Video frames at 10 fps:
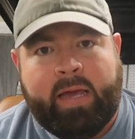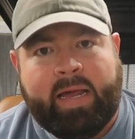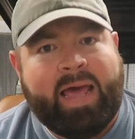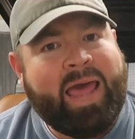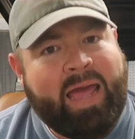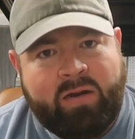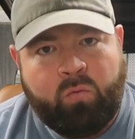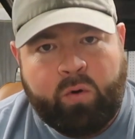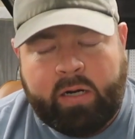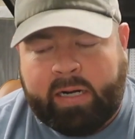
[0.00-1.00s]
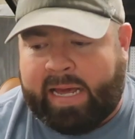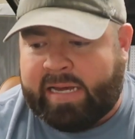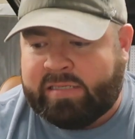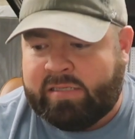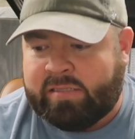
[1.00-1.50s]
I hated wearing
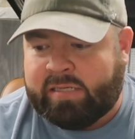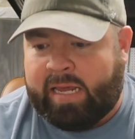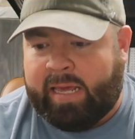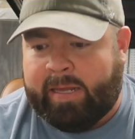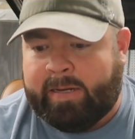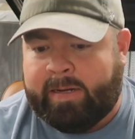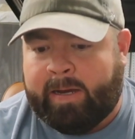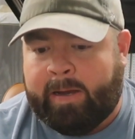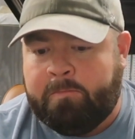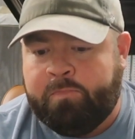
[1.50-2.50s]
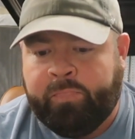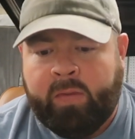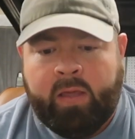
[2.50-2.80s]
glasses and um,